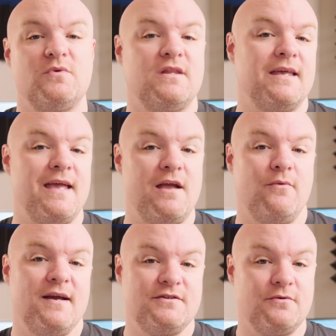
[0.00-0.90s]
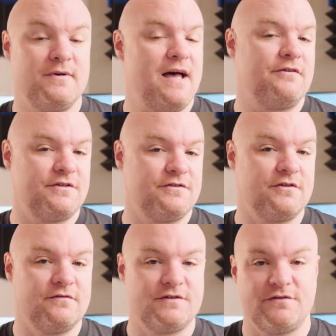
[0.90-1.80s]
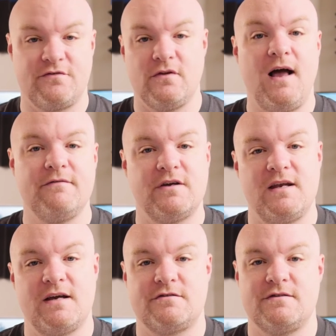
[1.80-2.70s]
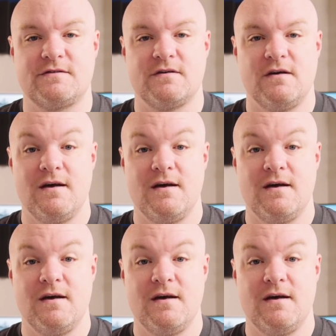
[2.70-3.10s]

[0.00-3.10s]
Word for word: with the gateway to analysis services for live connections.